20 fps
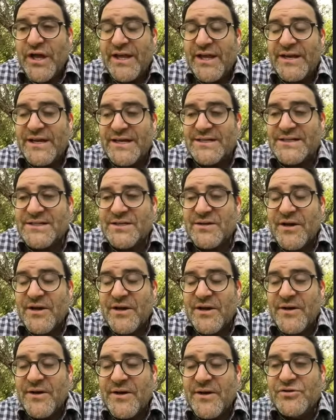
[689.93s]
it is
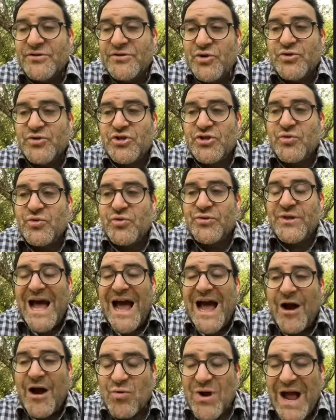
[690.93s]
due to
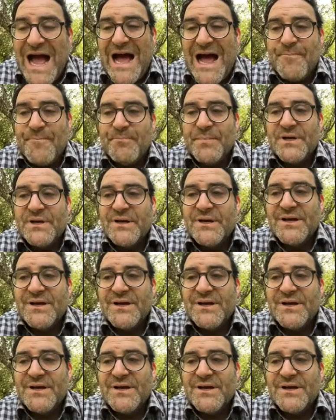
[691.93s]
Aram